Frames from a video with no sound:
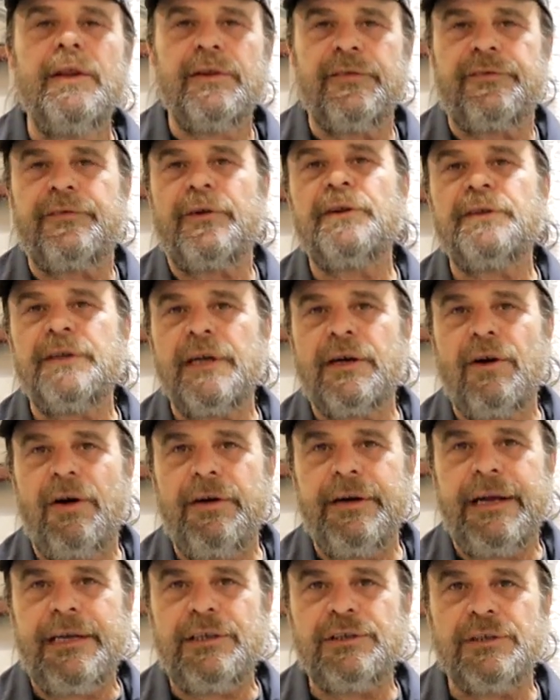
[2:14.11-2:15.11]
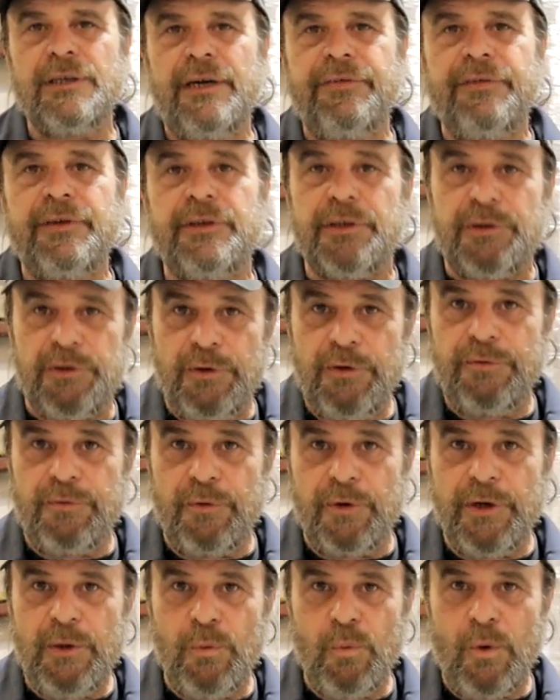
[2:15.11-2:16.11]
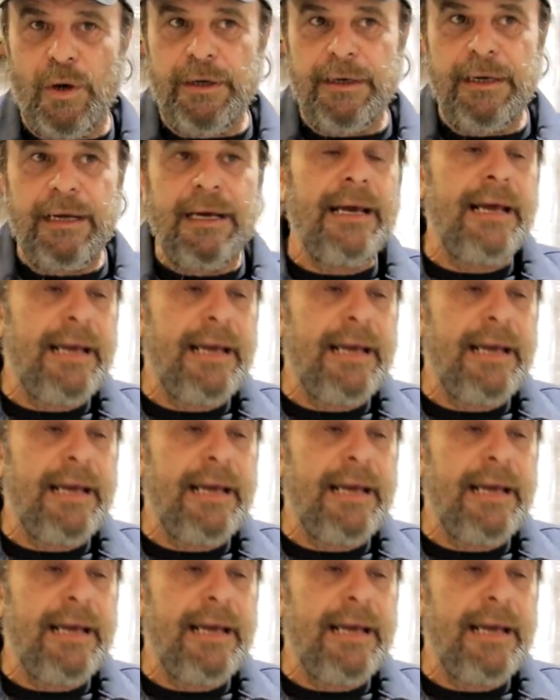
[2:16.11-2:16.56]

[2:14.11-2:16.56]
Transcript: the first incarnation of it, the 241,